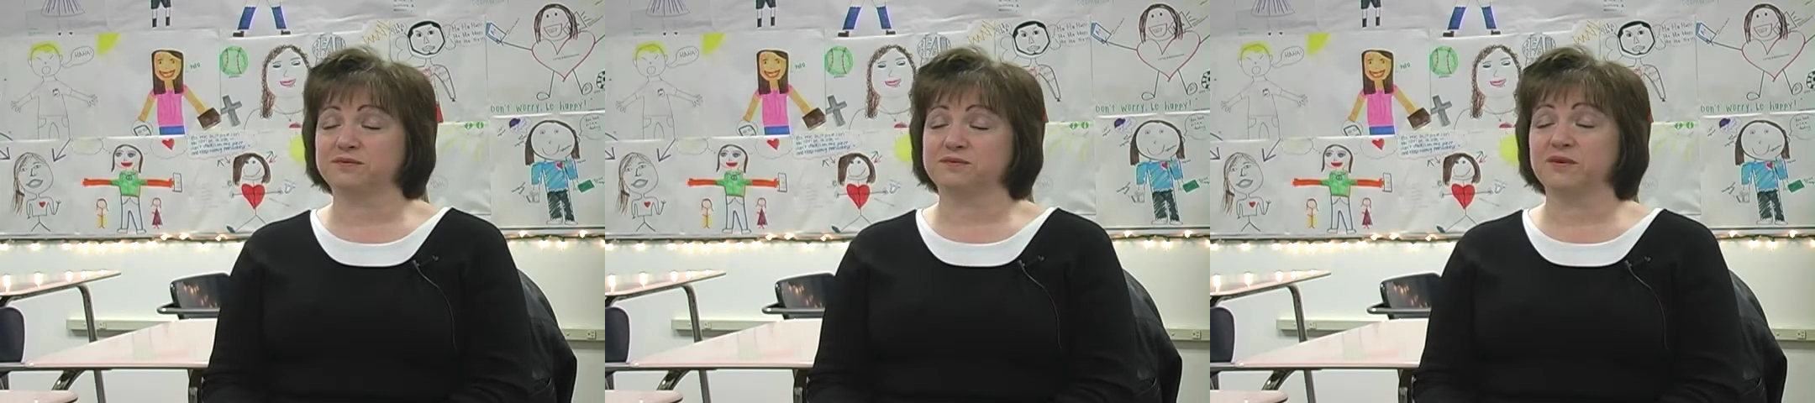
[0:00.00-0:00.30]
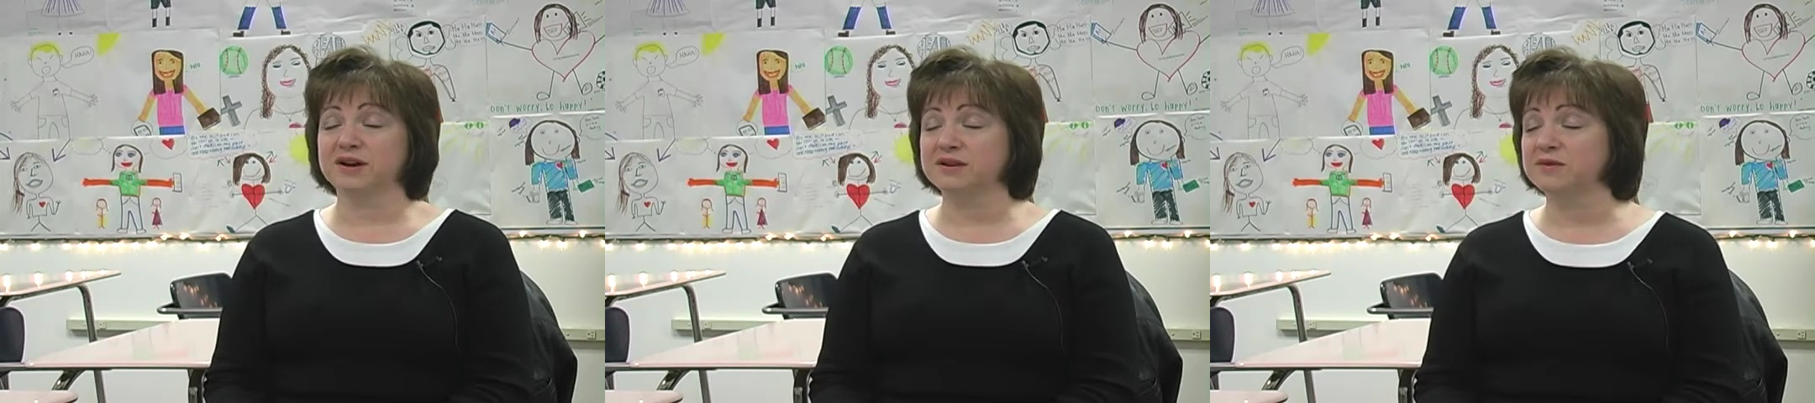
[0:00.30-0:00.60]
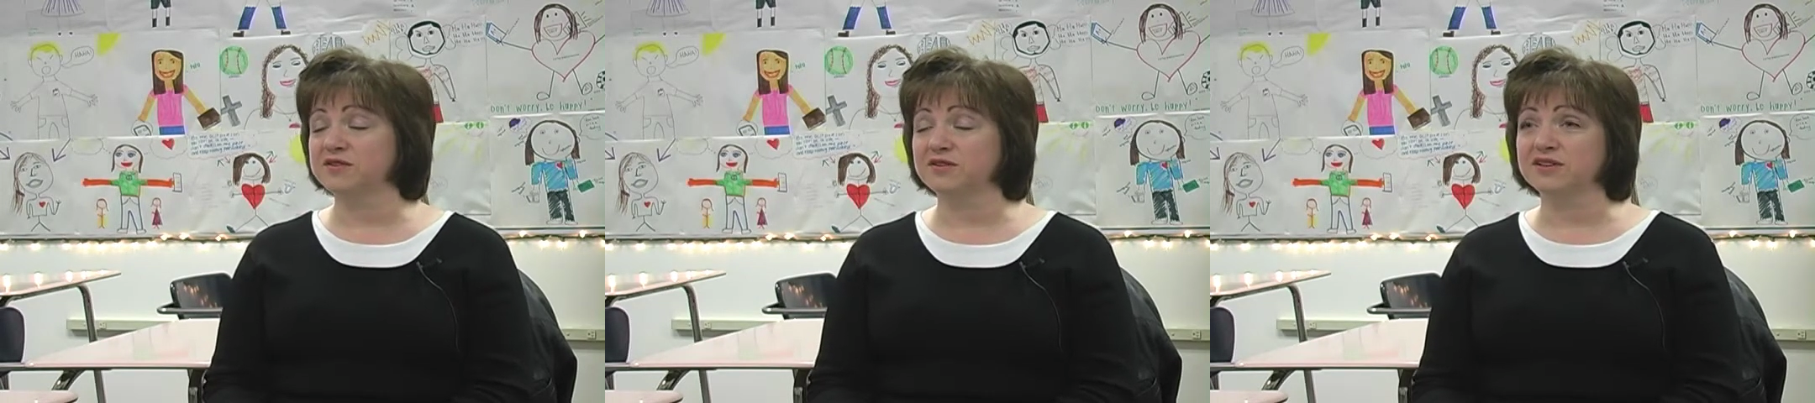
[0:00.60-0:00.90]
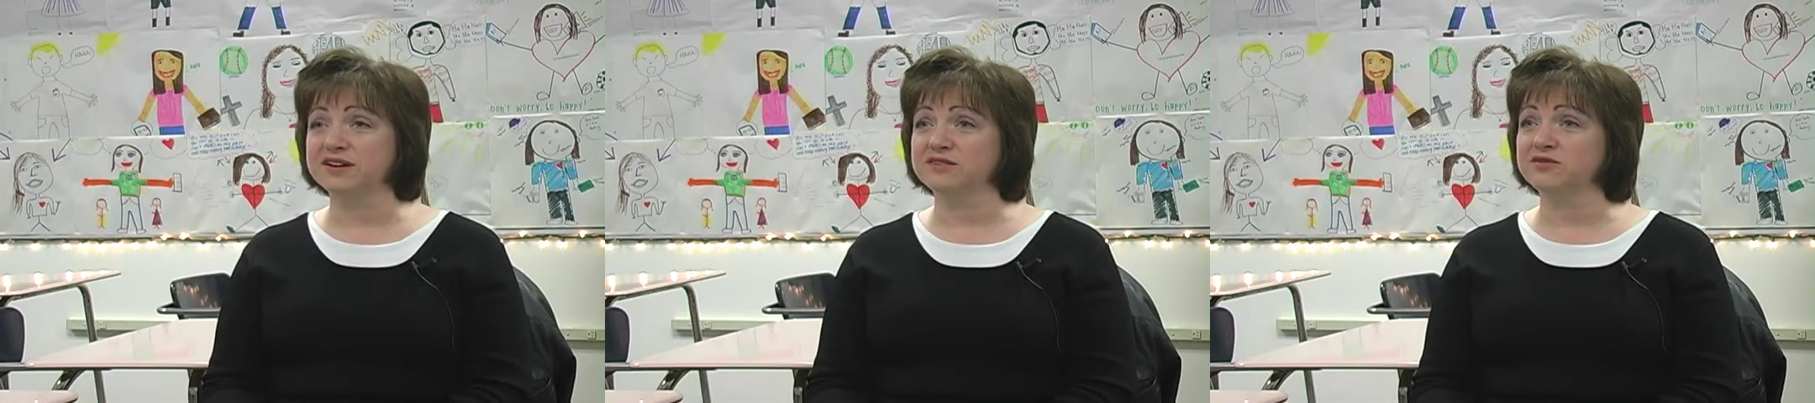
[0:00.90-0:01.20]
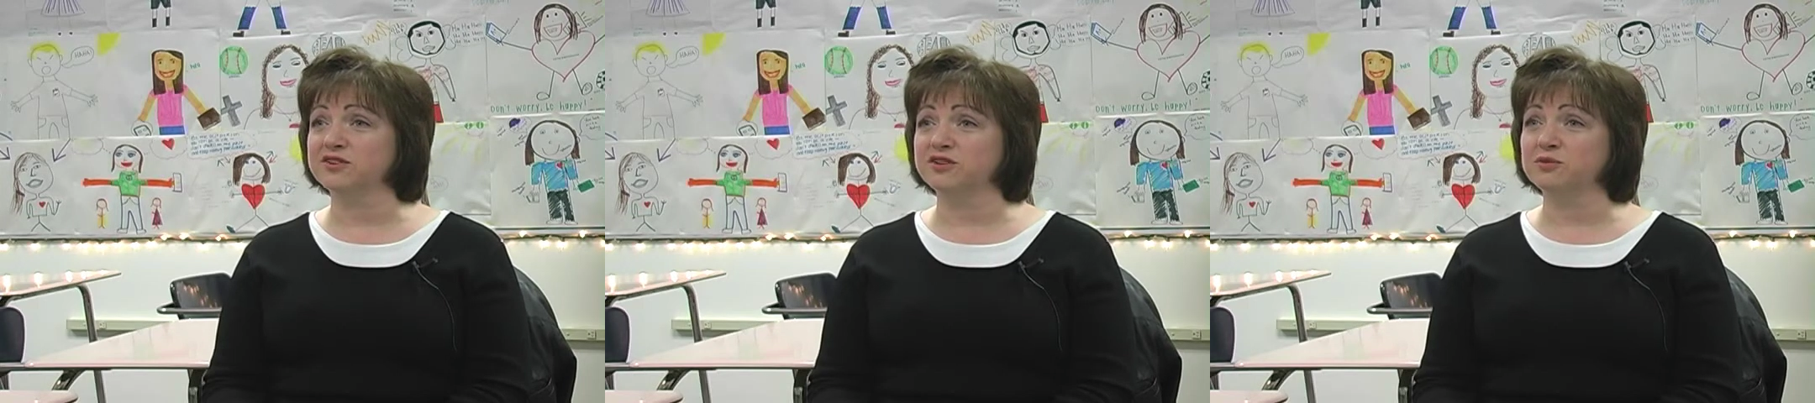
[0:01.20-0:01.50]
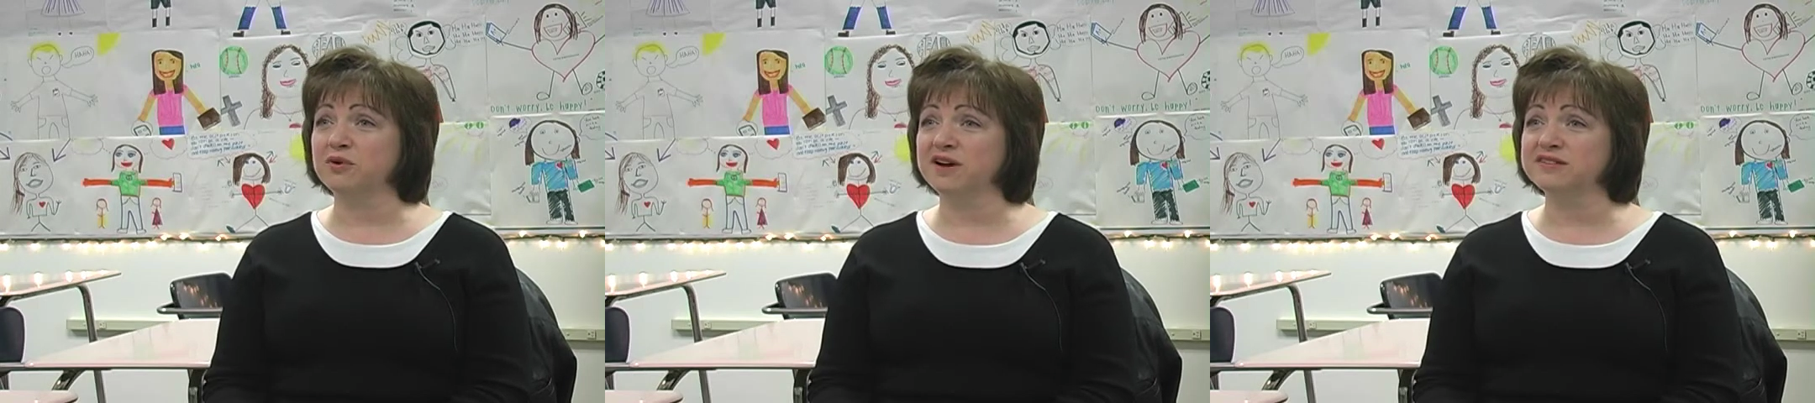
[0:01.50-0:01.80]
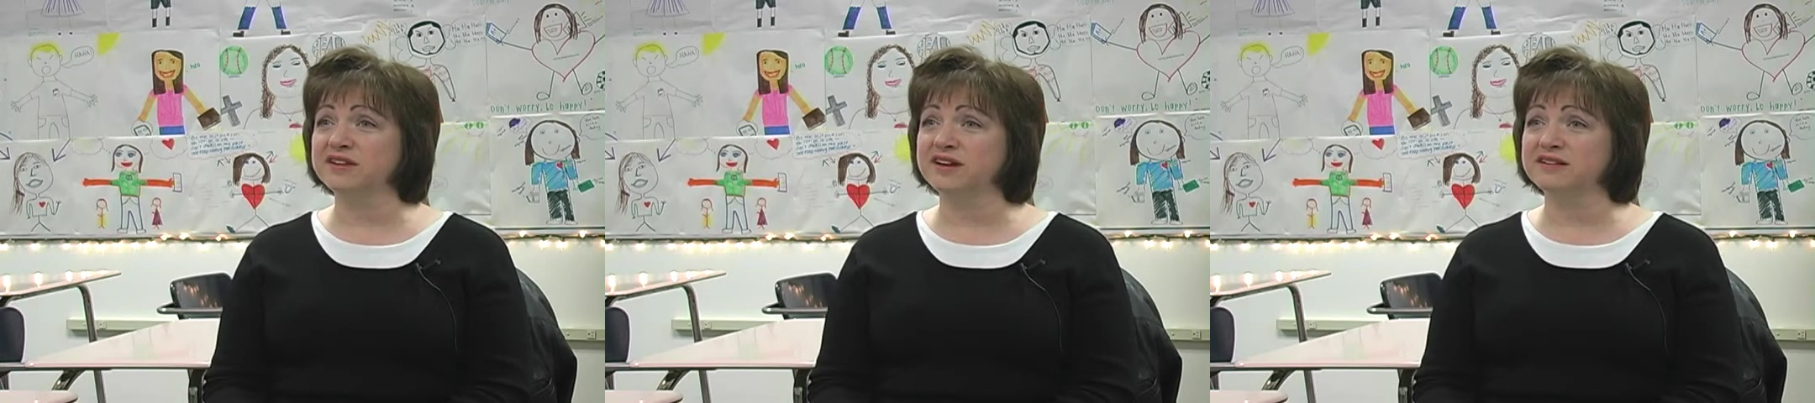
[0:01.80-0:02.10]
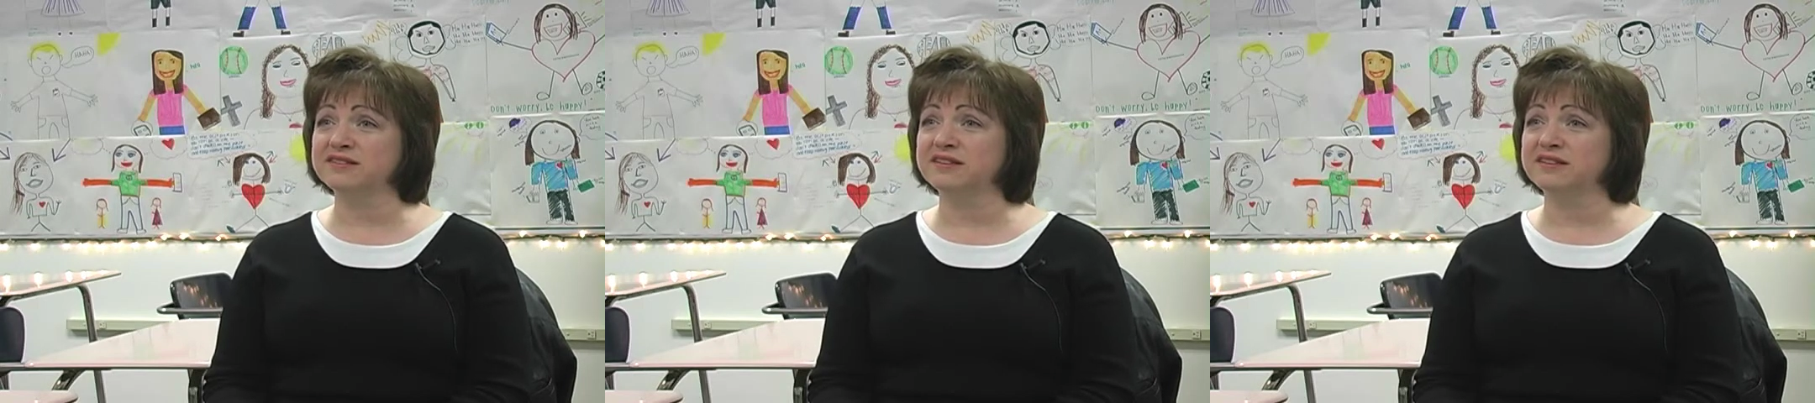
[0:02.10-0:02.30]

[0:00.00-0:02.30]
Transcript: what can be a really confusing process,